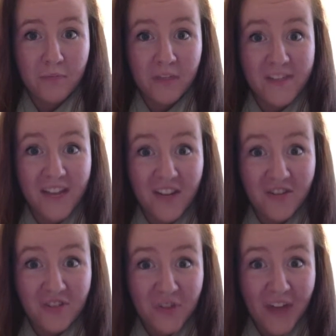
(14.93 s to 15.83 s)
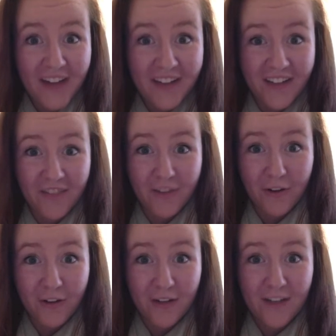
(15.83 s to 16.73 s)
Because I don't do that enough
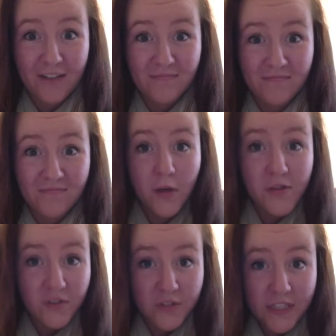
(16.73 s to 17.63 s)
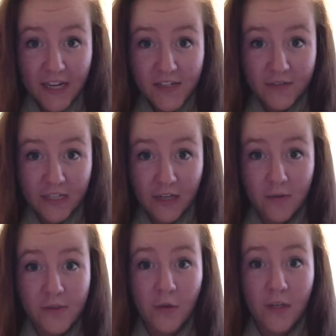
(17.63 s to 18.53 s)
already. So today's
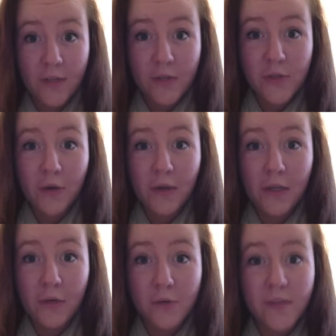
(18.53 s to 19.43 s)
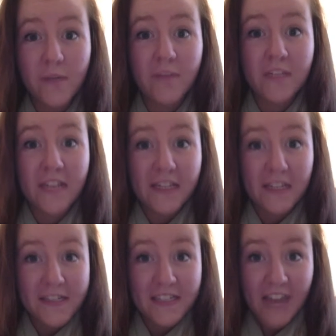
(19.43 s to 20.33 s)
video is going to be showing you some of the
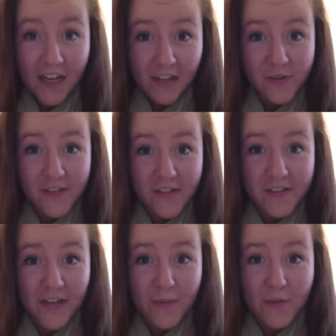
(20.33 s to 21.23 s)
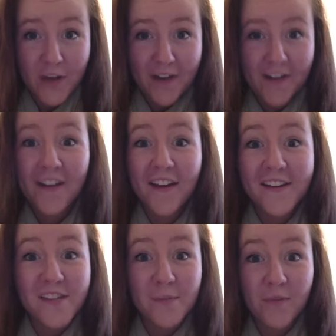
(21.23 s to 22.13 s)
techniques that I use on Snapchat
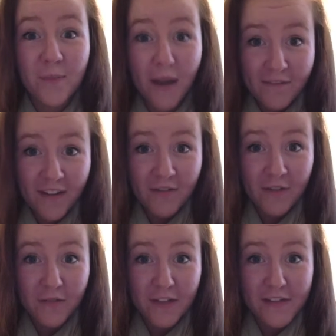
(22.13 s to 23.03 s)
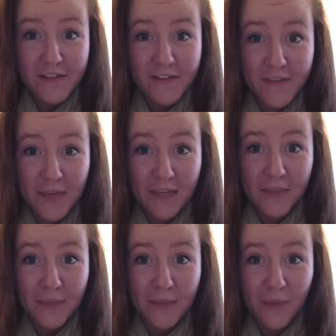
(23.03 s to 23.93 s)
and some of my favorite faces to make
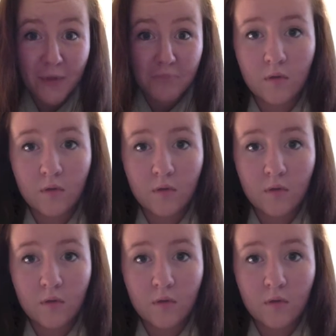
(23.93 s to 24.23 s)
to people.